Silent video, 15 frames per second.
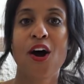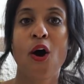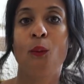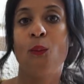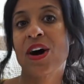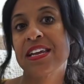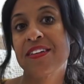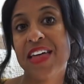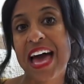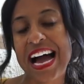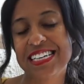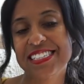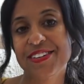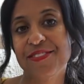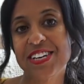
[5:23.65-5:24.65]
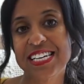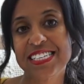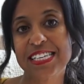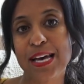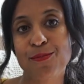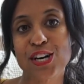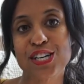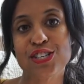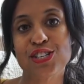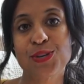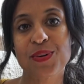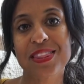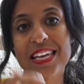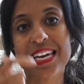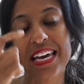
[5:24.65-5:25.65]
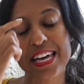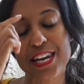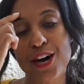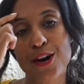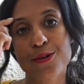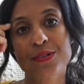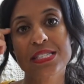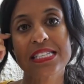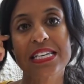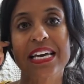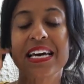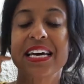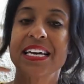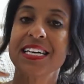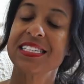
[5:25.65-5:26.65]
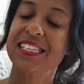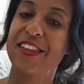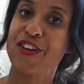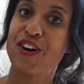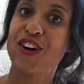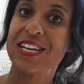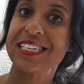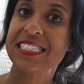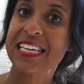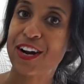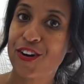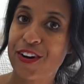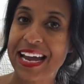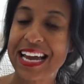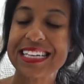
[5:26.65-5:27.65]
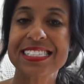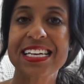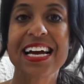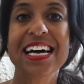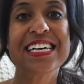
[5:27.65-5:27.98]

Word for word: one of the activities I'm going to do with the kiddos is they're going to decorate